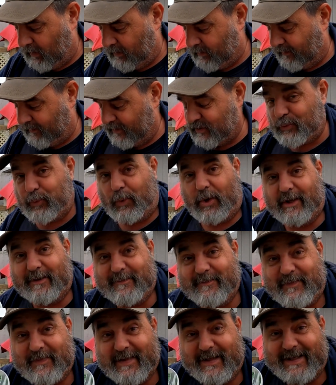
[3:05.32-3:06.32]
And this
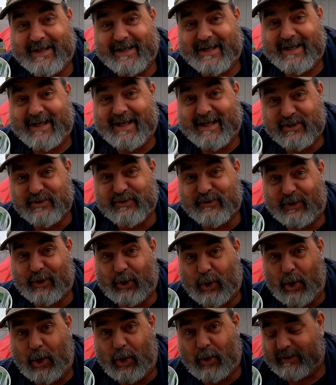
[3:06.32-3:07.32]
one is
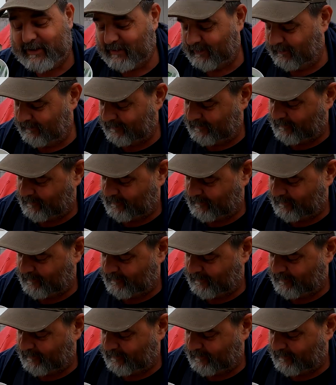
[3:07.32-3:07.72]
the log